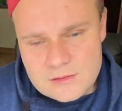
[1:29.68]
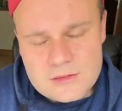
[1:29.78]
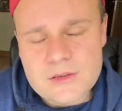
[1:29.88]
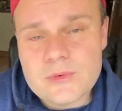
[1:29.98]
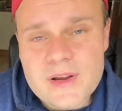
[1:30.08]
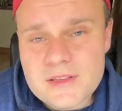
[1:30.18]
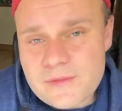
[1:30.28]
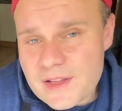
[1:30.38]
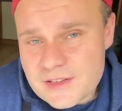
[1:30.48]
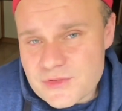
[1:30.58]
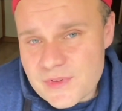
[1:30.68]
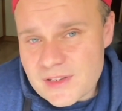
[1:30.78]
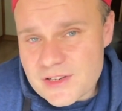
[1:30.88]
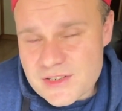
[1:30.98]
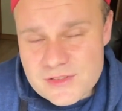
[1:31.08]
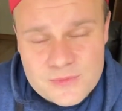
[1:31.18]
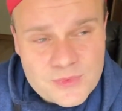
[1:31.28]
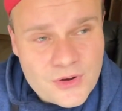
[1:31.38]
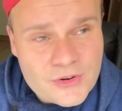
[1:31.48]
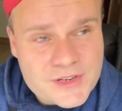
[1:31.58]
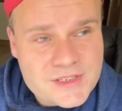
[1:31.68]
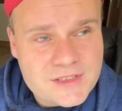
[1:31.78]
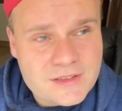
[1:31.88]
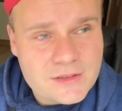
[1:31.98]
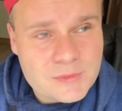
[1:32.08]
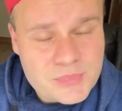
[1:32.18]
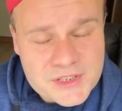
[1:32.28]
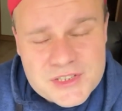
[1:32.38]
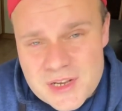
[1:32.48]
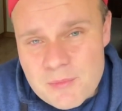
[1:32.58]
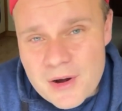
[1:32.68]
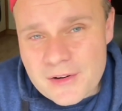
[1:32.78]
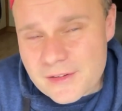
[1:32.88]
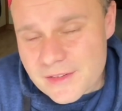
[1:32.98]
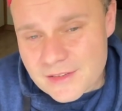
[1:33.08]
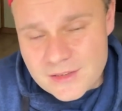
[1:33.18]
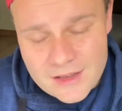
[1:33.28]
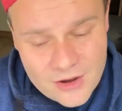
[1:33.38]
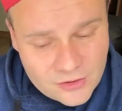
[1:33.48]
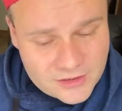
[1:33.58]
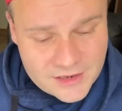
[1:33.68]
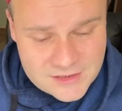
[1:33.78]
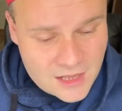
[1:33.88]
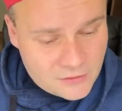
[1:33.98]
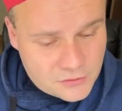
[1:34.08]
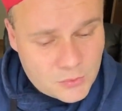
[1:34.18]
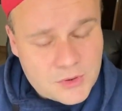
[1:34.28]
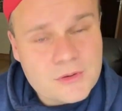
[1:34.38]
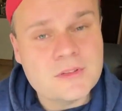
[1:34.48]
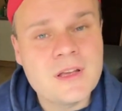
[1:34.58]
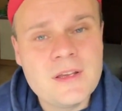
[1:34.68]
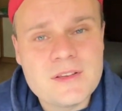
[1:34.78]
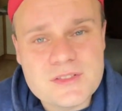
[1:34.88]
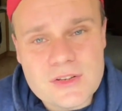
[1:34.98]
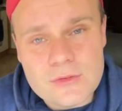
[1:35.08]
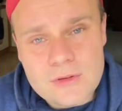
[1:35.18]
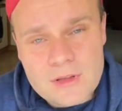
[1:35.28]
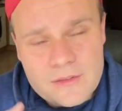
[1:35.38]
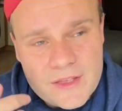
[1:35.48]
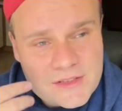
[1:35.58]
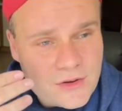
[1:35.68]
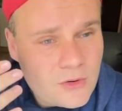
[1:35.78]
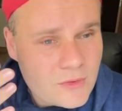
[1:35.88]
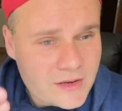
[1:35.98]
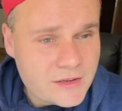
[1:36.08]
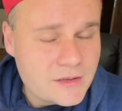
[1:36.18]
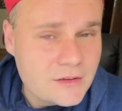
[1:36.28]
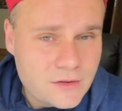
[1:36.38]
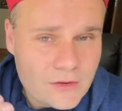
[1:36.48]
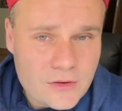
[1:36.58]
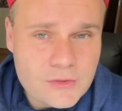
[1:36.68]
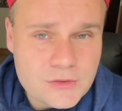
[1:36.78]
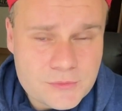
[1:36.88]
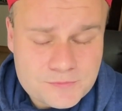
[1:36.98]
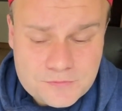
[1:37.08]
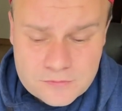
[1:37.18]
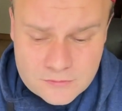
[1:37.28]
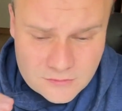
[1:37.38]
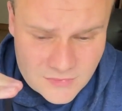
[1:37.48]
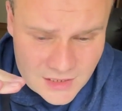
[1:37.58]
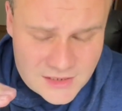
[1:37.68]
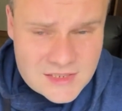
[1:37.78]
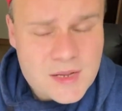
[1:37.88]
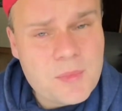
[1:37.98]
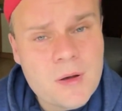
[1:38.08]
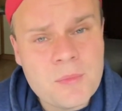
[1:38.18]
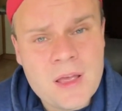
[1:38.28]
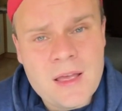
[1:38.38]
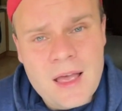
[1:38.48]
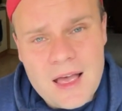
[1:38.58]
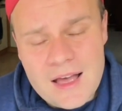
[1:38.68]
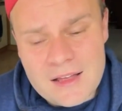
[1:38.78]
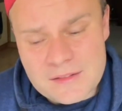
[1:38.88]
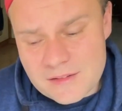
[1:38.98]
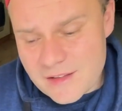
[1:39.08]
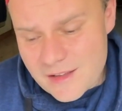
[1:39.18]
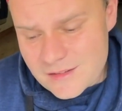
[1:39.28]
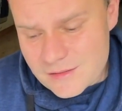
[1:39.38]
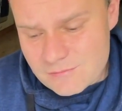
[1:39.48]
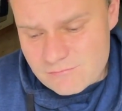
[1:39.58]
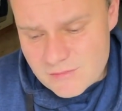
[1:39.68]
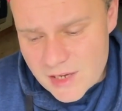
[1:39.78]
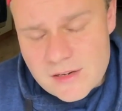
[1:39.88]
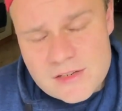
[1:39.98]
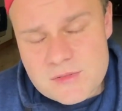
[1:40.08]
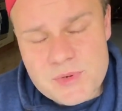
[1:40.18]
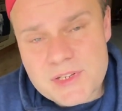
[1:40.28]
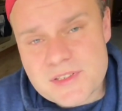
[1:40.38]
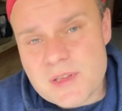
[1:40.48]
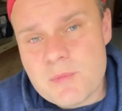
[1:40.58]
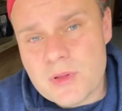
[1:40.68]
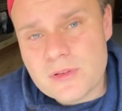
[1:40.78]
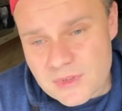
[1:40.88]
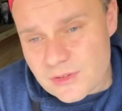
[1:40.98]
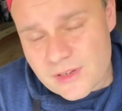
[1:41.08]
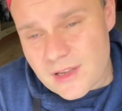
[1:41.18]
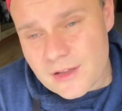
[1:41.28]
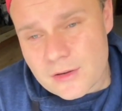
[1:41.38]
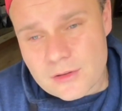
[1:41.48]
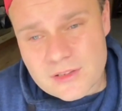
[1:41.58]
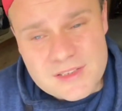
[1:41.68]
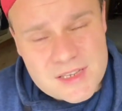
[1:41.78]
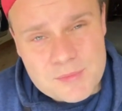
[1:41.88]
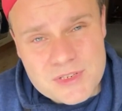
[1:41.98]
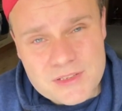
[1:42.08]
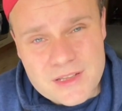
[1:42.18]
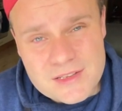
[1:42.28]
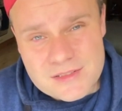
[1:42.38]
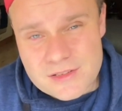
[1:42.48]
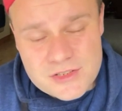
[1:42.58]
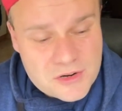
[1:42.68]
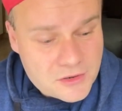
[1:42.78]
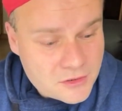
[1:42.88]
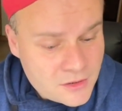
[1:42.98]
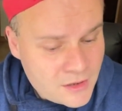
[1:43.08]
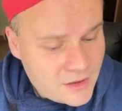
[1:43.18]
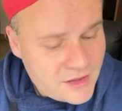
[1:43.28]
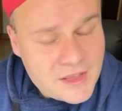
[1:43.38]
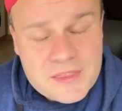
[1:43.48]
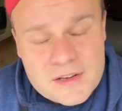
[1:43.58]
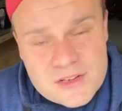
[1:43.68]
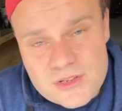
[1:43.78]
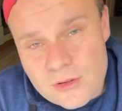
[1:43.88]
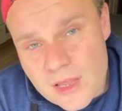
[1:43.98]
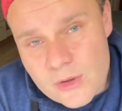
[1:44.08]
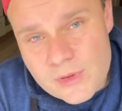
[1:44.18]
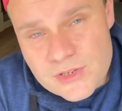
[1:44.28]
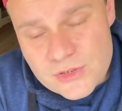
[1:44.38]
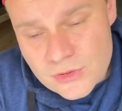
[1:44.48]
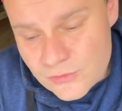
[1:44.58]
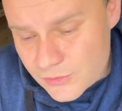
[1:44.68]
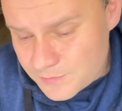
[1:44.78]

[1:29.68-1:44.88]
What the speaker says: The great advantage of English is, of course, the British Empire that colonized half of the world, so that's already a good step up. And then English is pretty simple, so it kind of got accepted as the general international language of